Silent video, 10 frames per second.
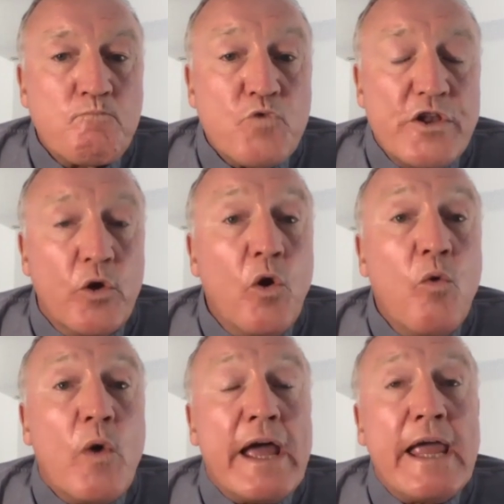
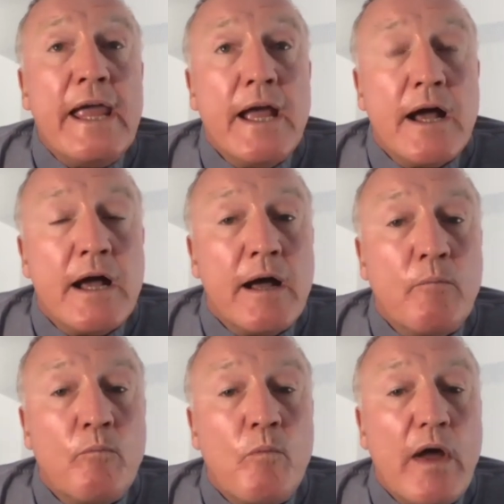Norway,
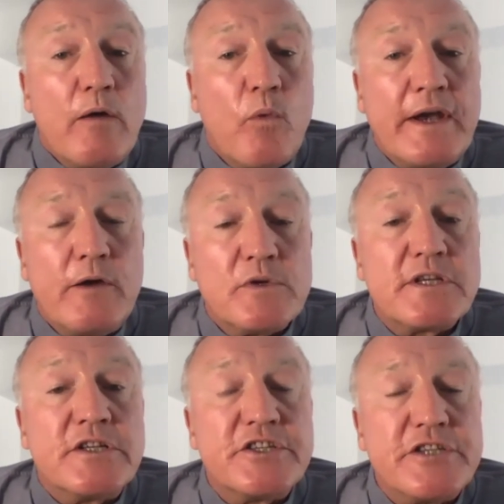when it was
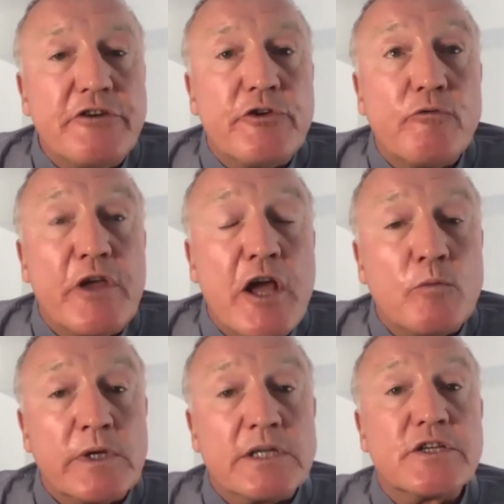considering
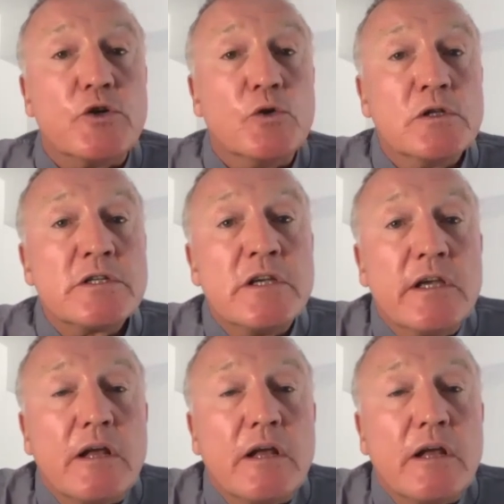reopening schools,